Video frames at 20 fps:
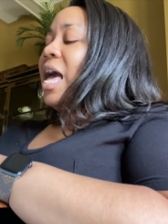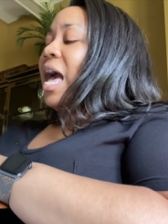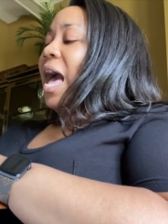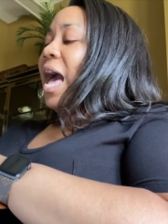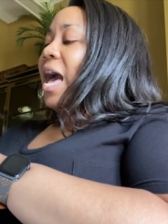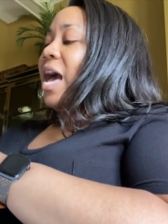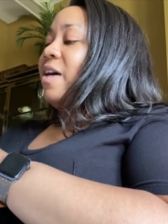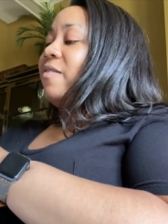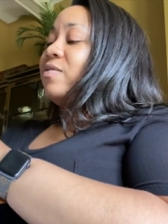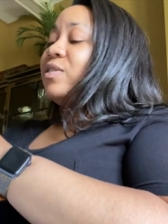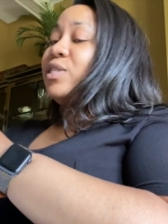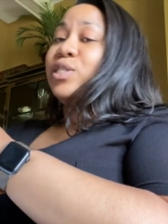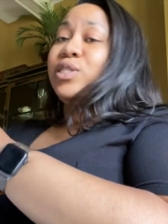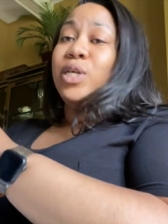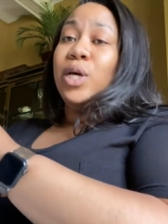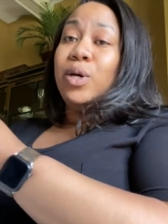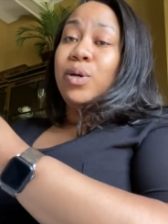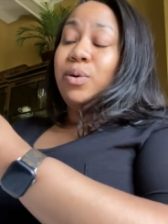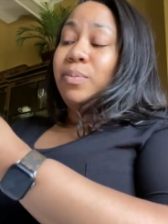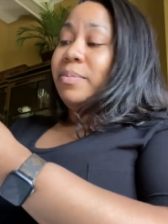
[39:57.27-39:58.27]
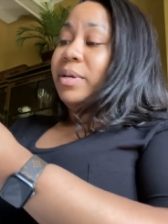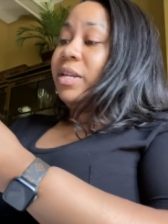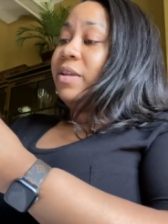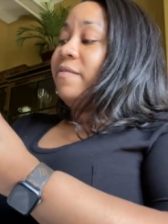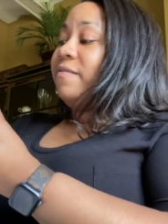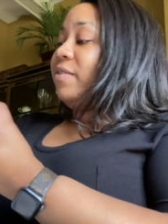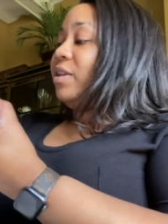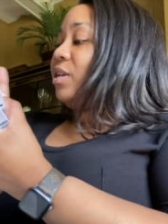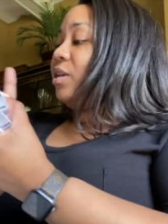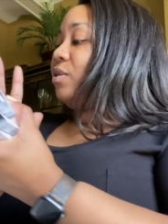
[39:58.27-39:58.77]
I have so many
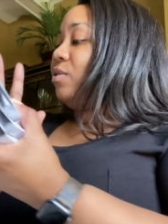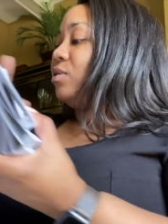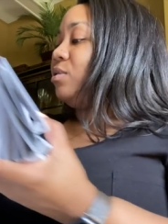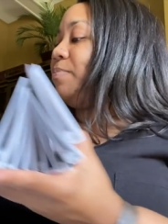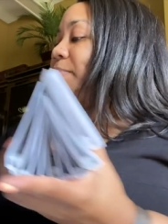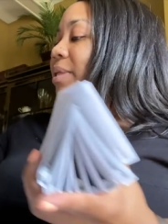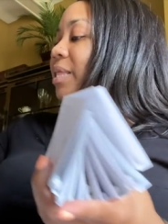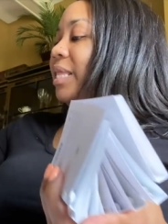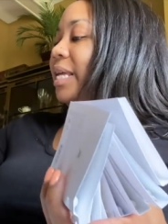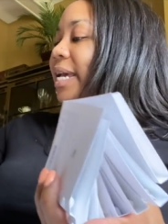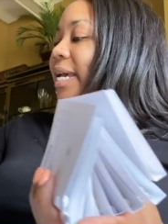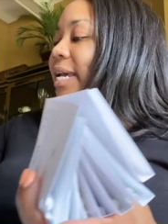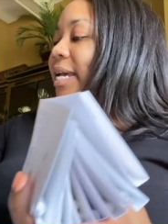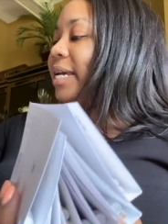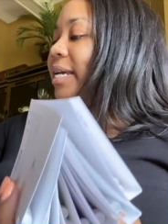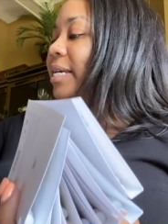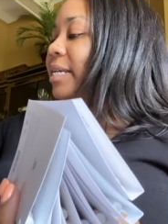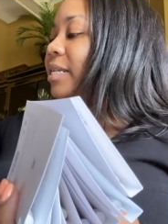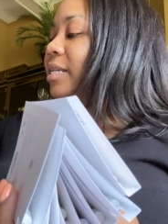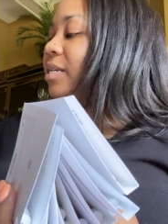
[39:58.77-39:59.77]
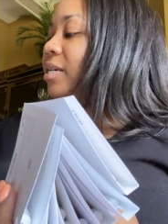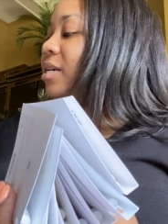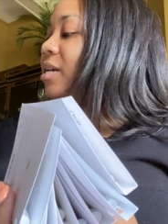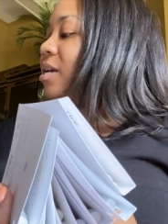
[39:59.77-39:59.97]
videos planned,